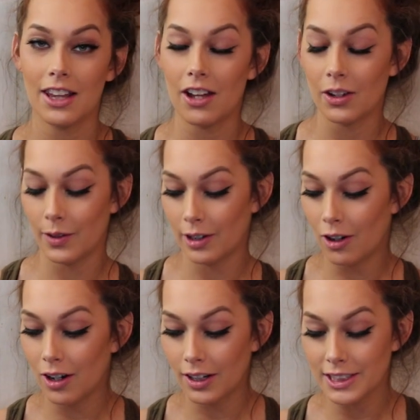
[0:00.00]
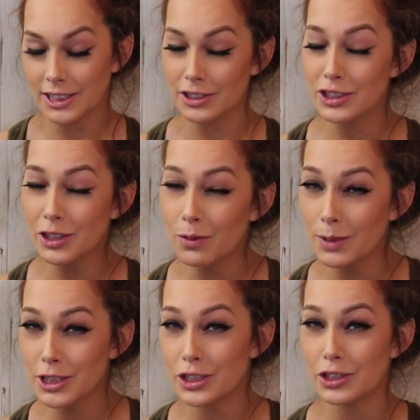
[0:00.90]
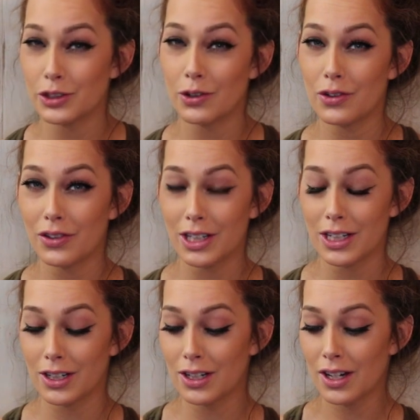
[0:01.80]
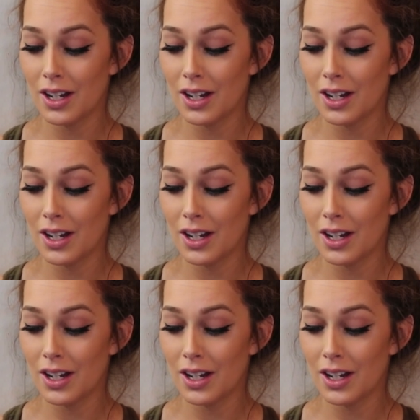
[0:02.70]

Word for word: lot going on because there's so much to do over there.